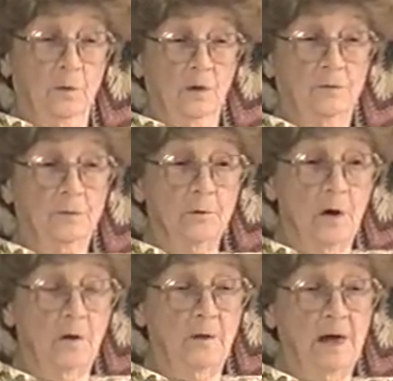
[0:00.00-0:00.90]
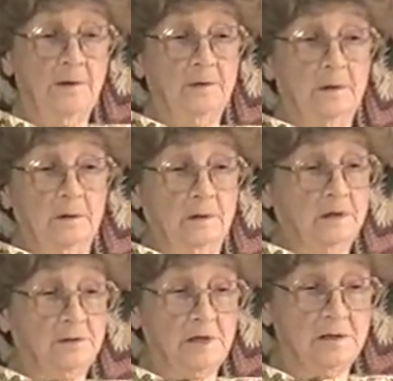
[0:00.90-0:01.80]
going through all that
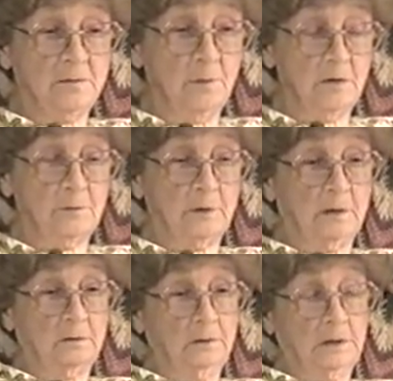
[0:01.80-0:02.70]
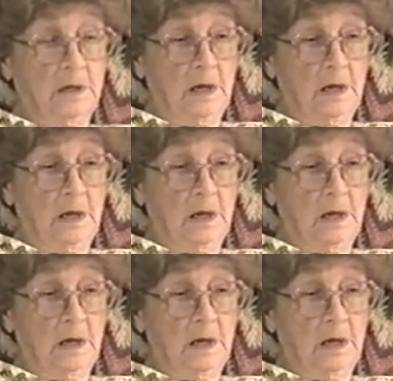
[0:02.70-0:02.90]
Jessie went through,